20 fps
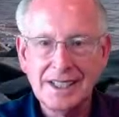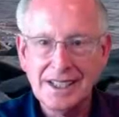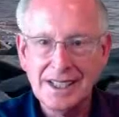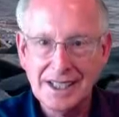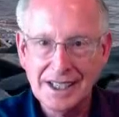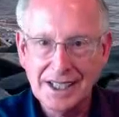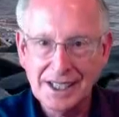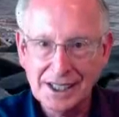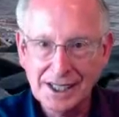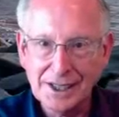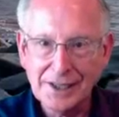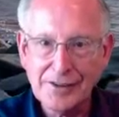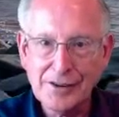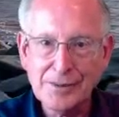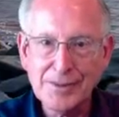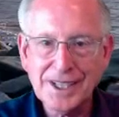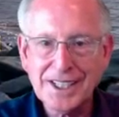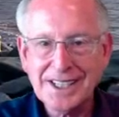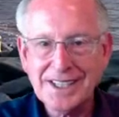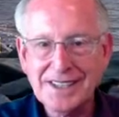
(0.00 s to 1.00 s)
Hello,
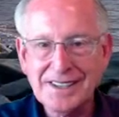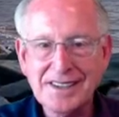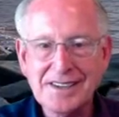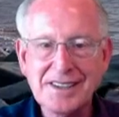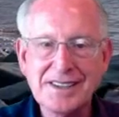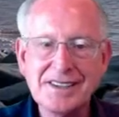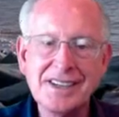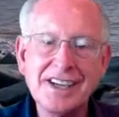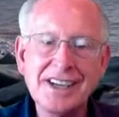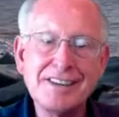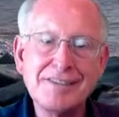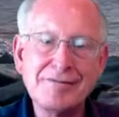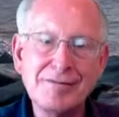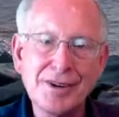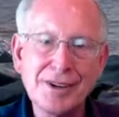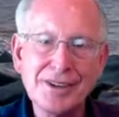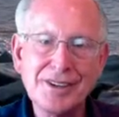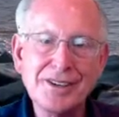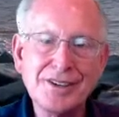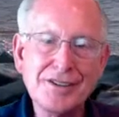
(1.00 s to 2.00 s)
everybody. This is Dave
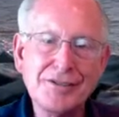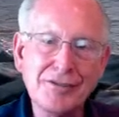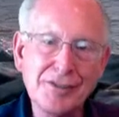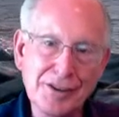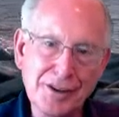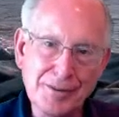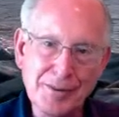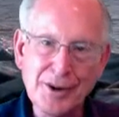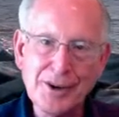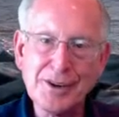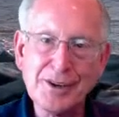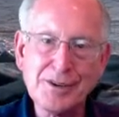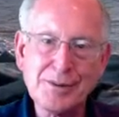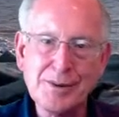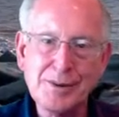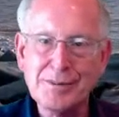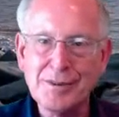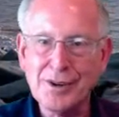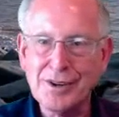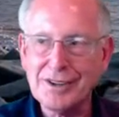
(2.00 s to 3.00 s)
Berkus for the Berkus
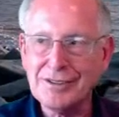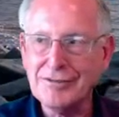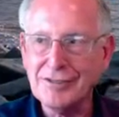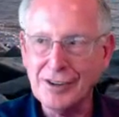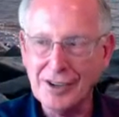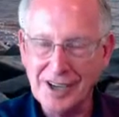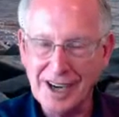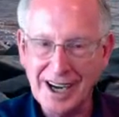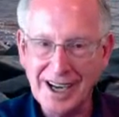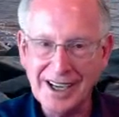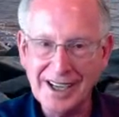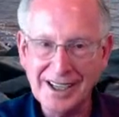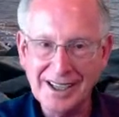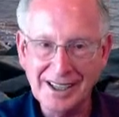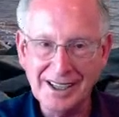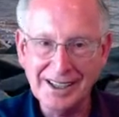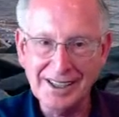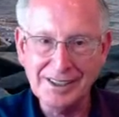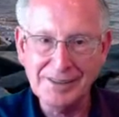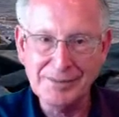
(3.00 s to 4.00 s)
Report for Eye
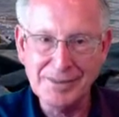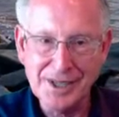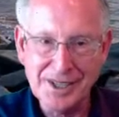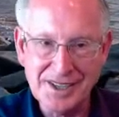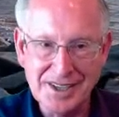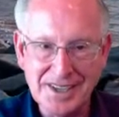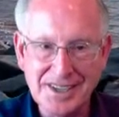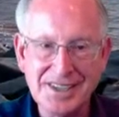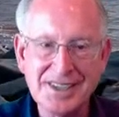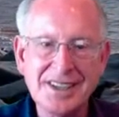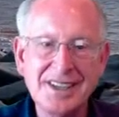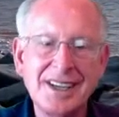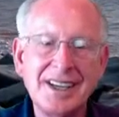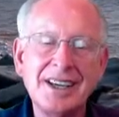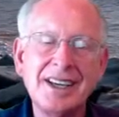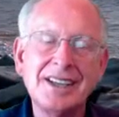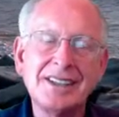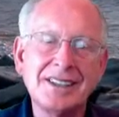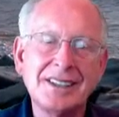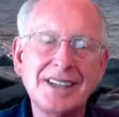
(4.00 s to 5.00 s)
on Business.
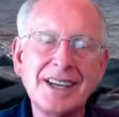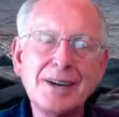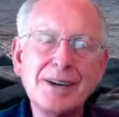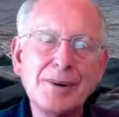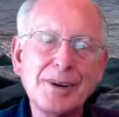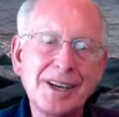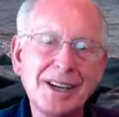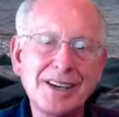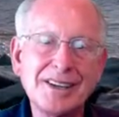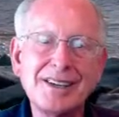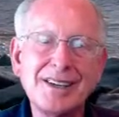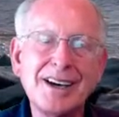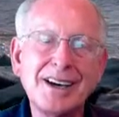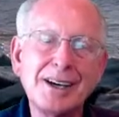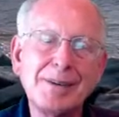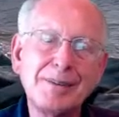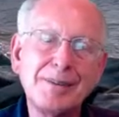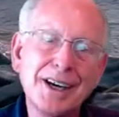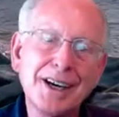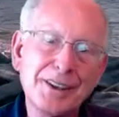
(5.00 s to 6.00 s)
Today, we're going to talk
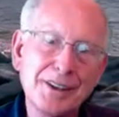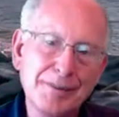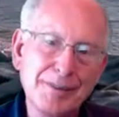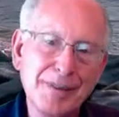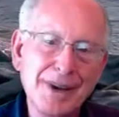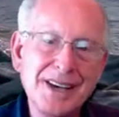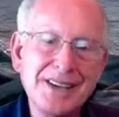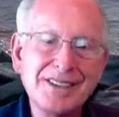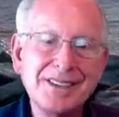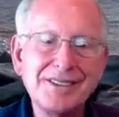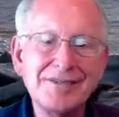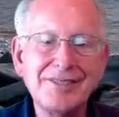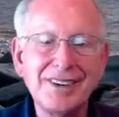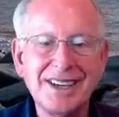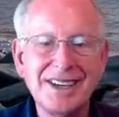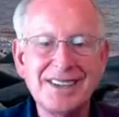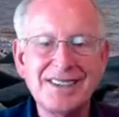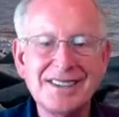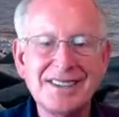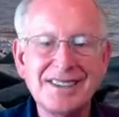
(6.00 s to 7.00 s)
about the best
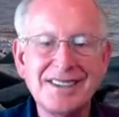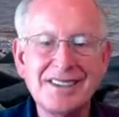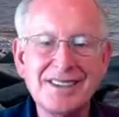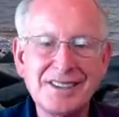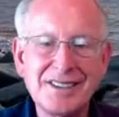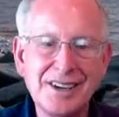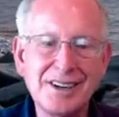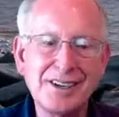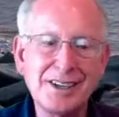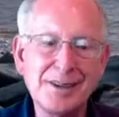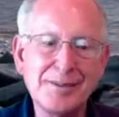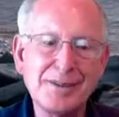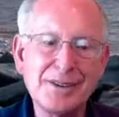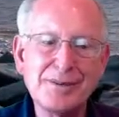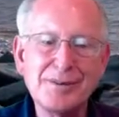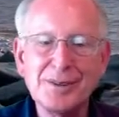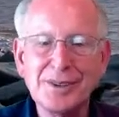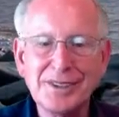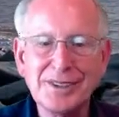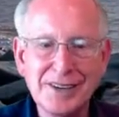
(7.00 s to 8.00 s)
advice
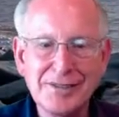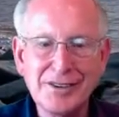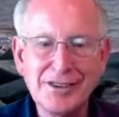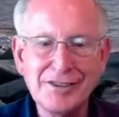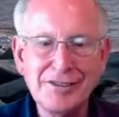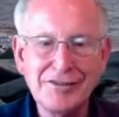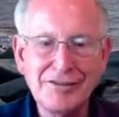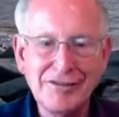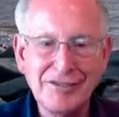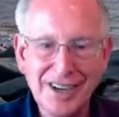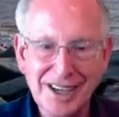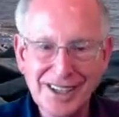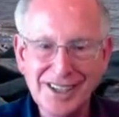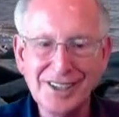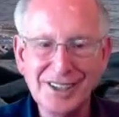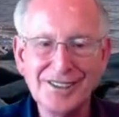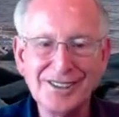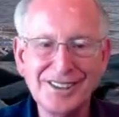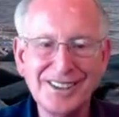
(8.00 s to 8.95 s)
startups will never follow.